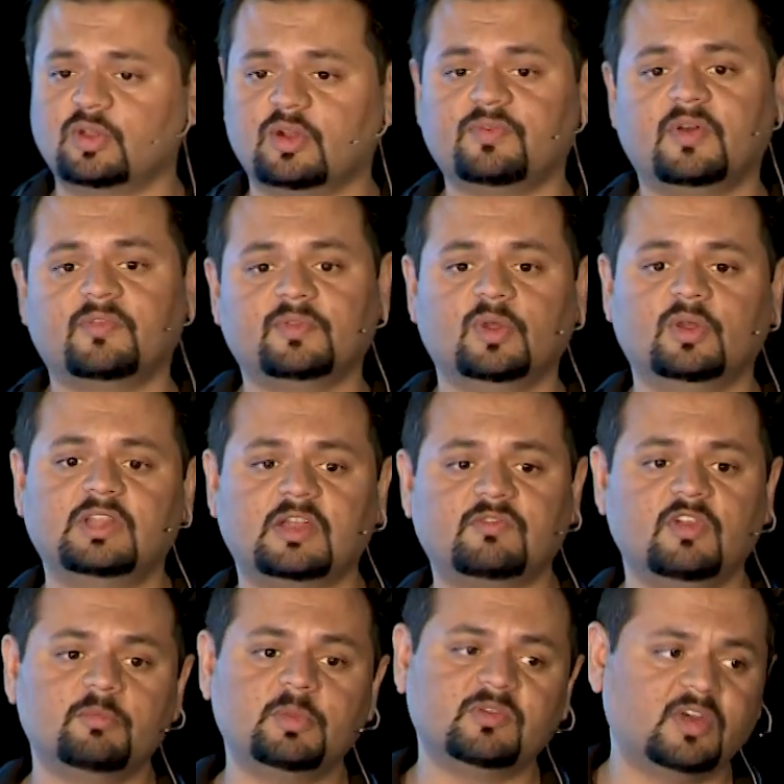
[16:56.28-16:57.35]
of a flow that
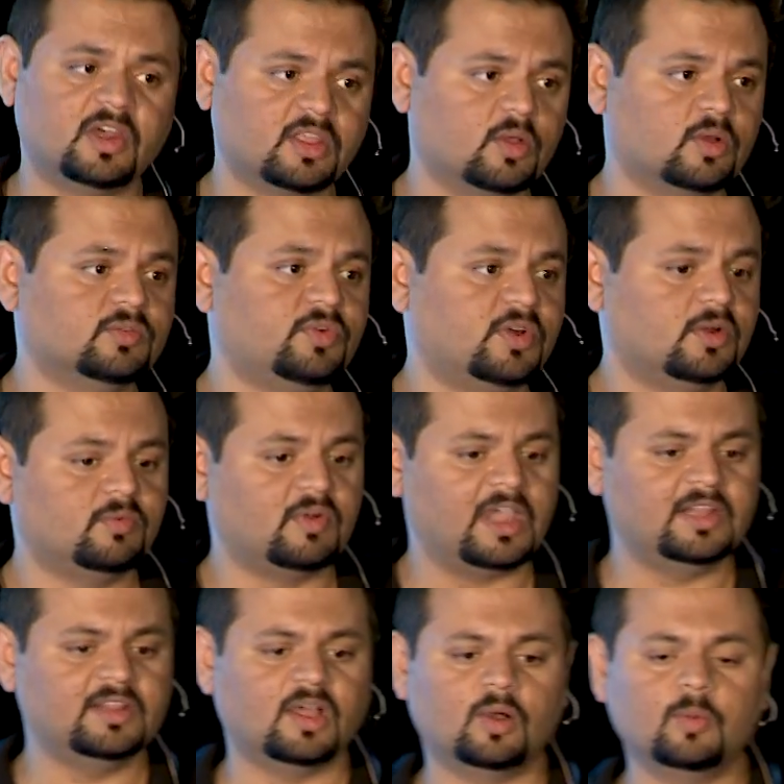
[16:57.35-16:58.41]
we've been working on for a
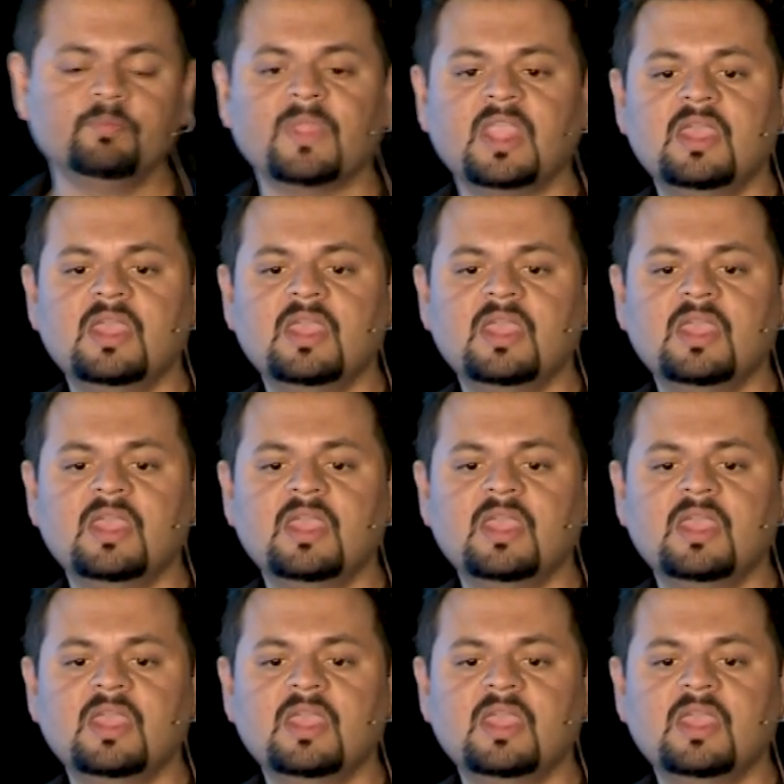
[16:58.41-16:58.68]
while now.